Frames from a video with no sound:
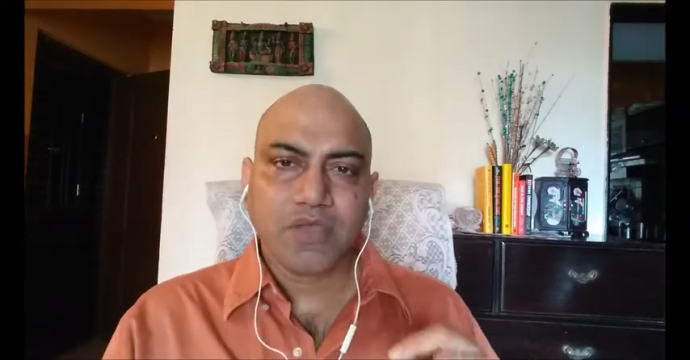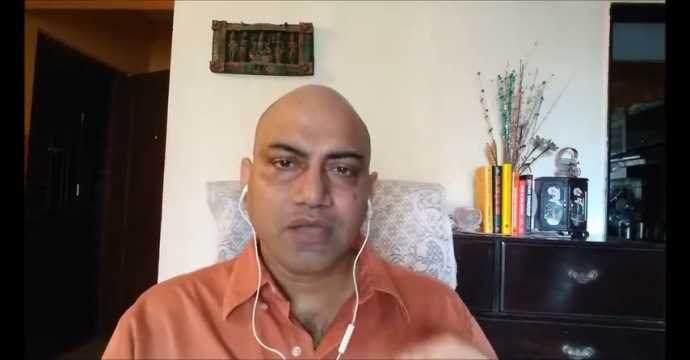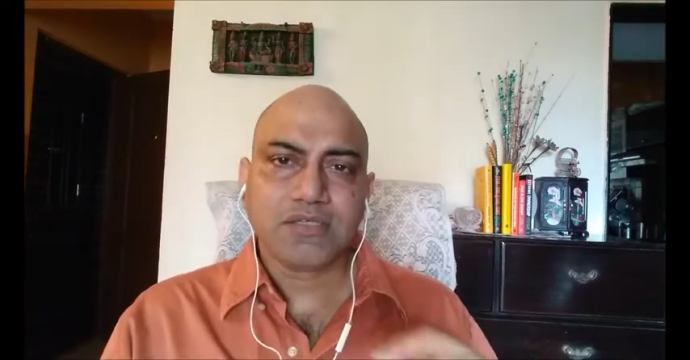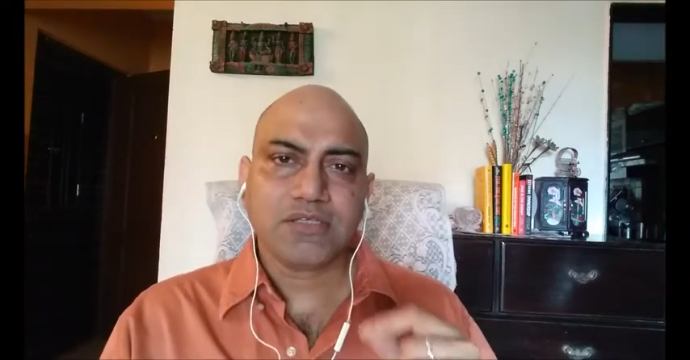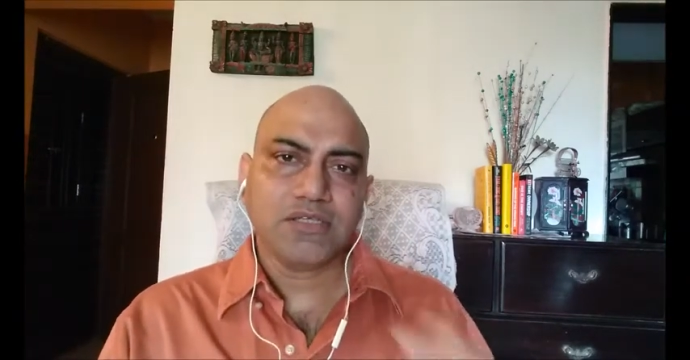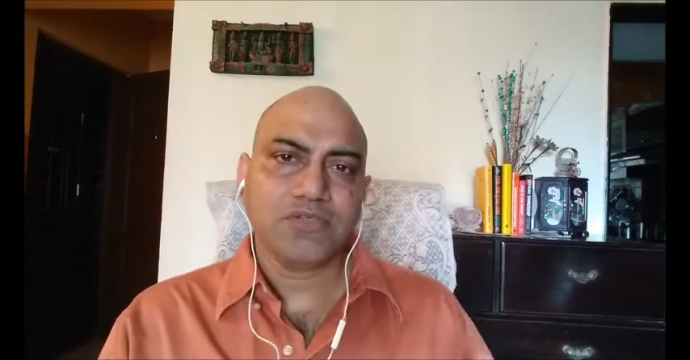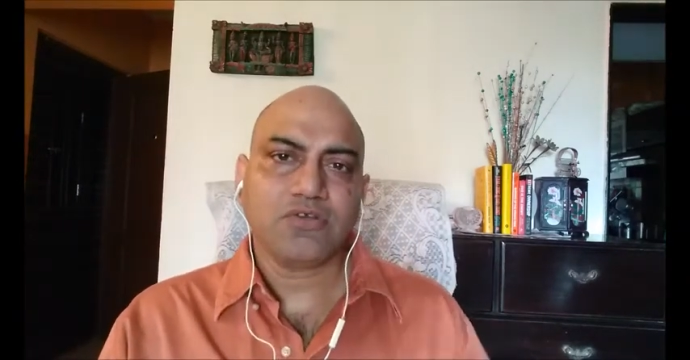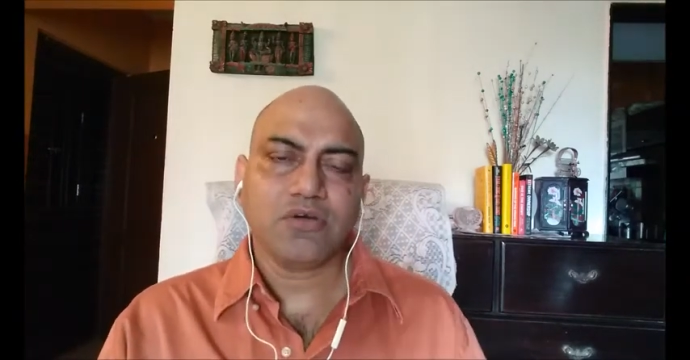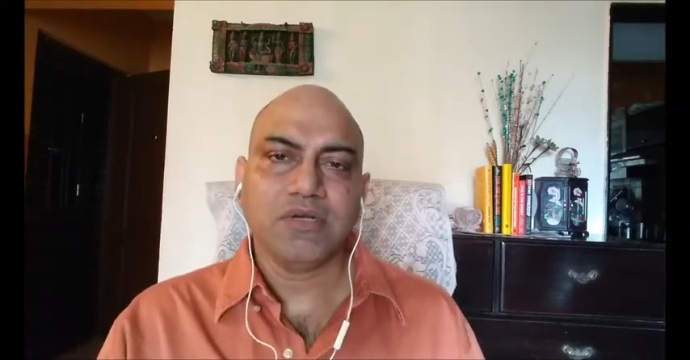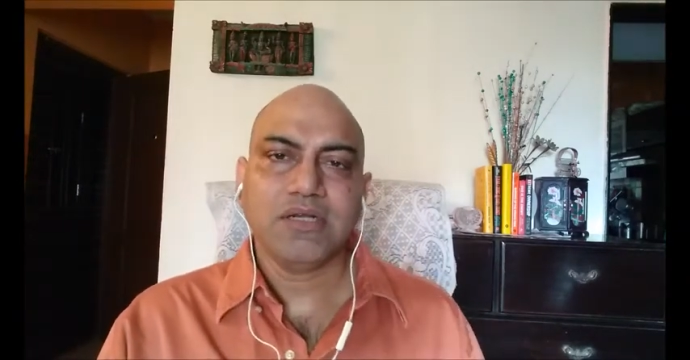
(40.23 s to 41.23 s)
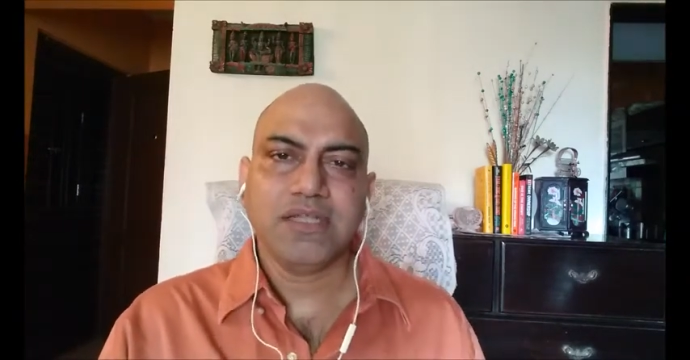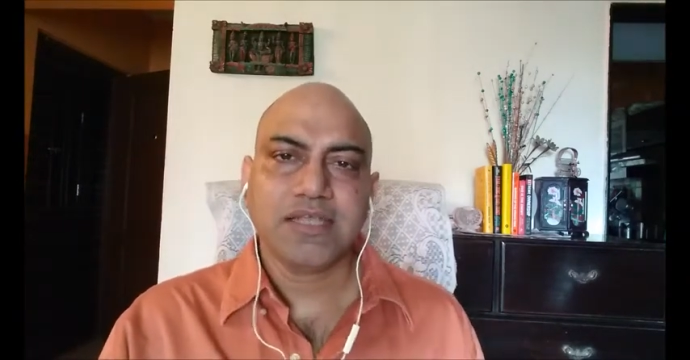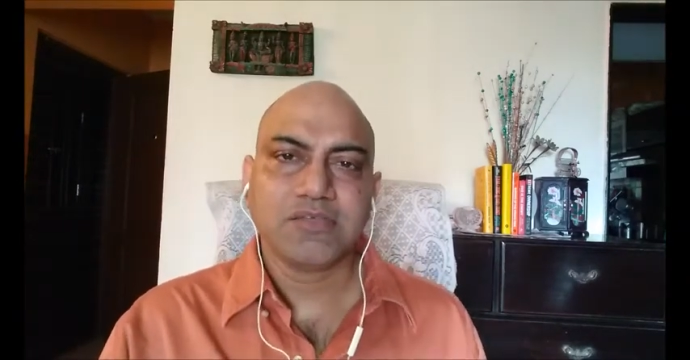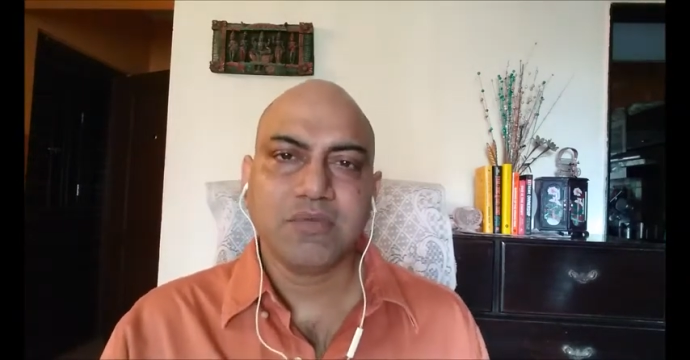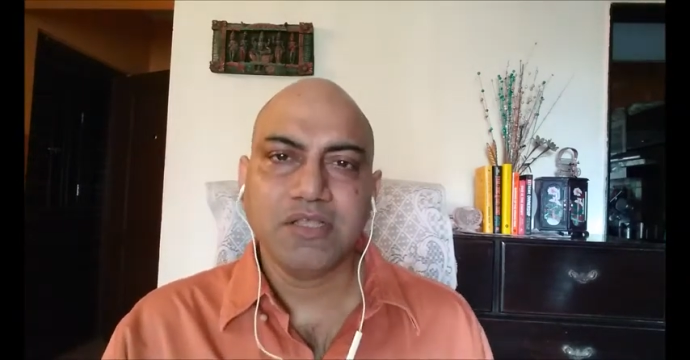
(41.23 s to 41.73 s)
Vyas in his commentary
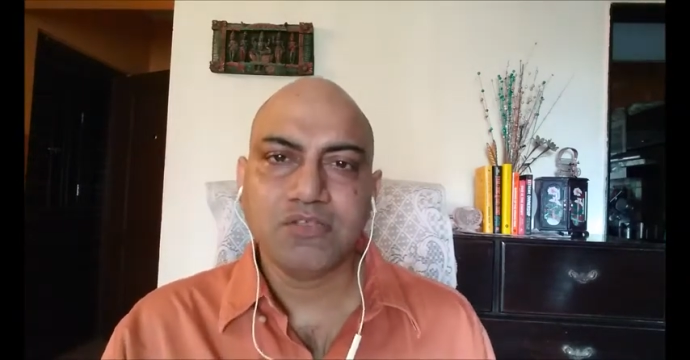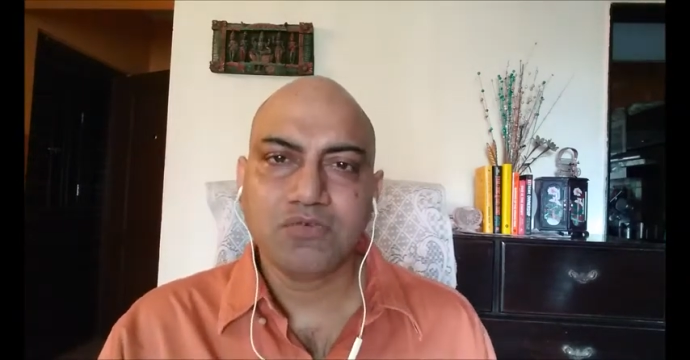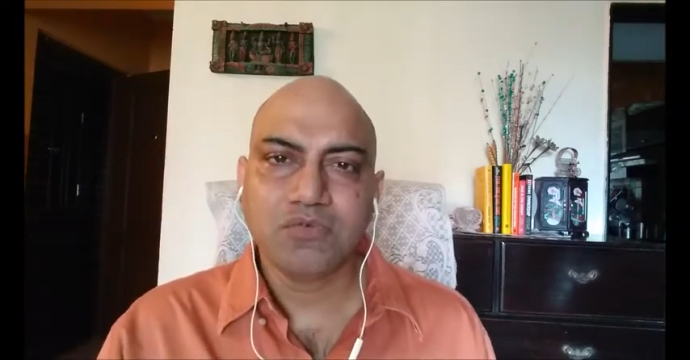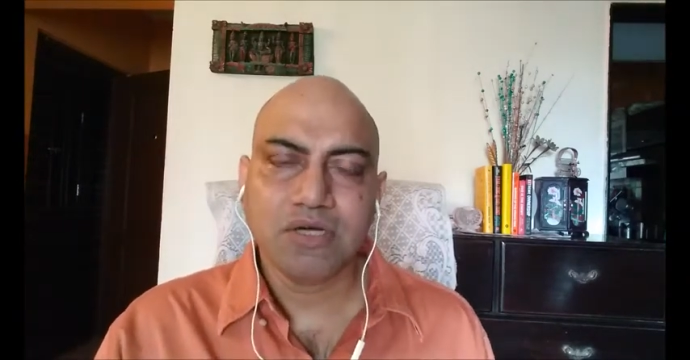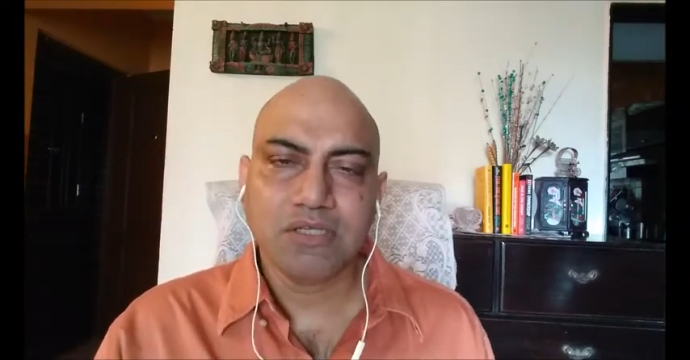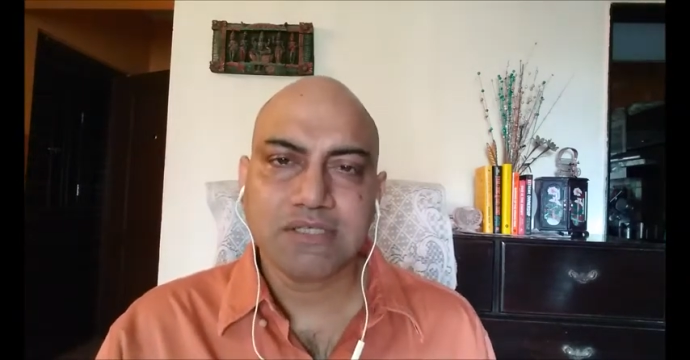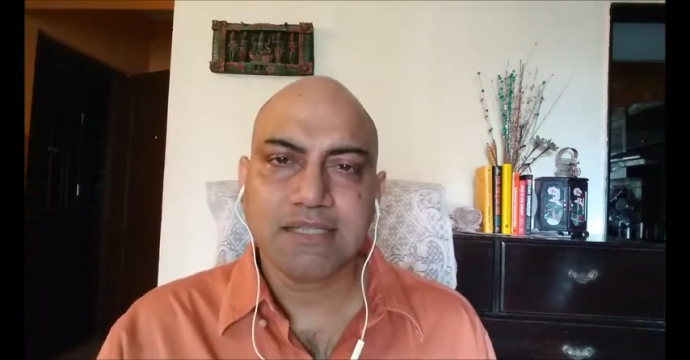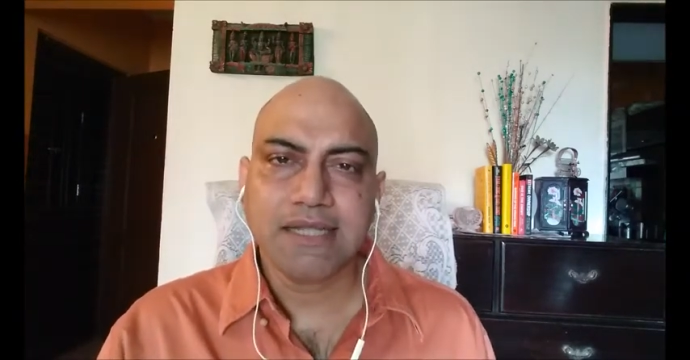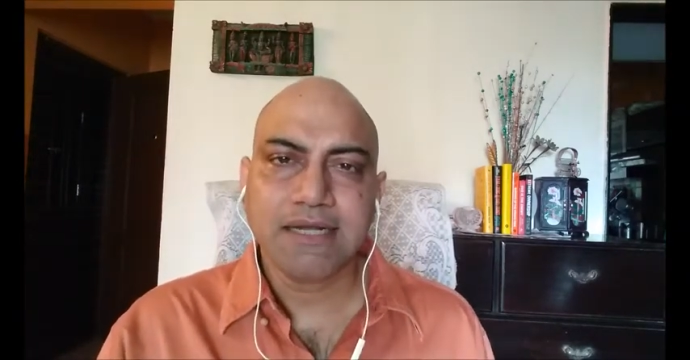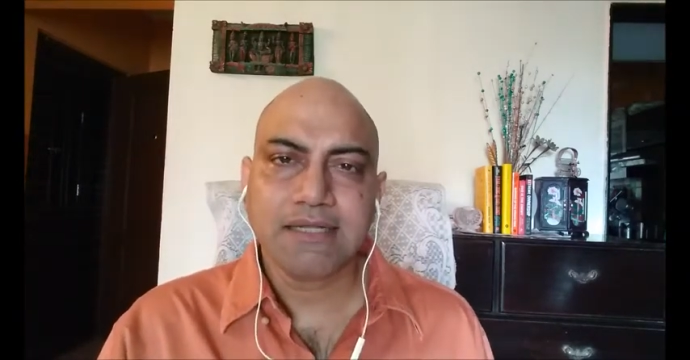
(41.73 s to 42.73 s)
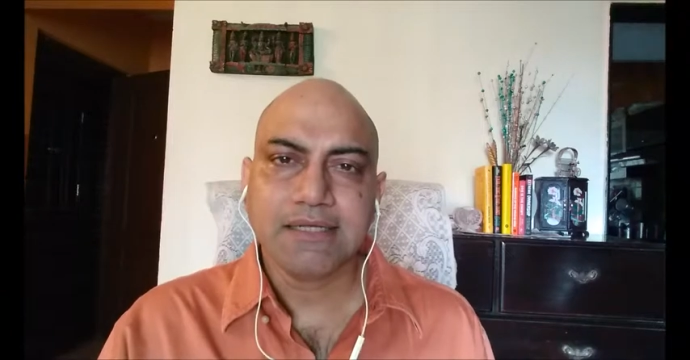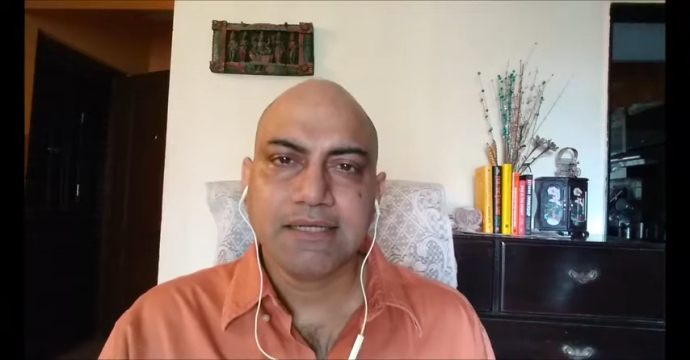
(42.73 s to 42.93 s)
explains to us that